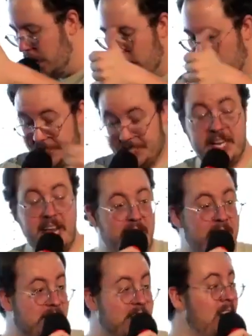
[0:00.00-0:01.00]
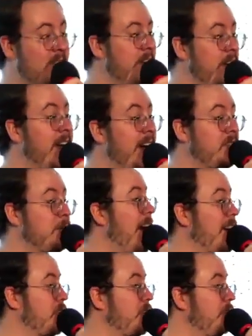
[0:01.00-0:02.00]
Sin is not a very nice
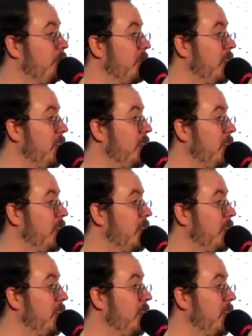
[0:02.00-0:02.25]
master.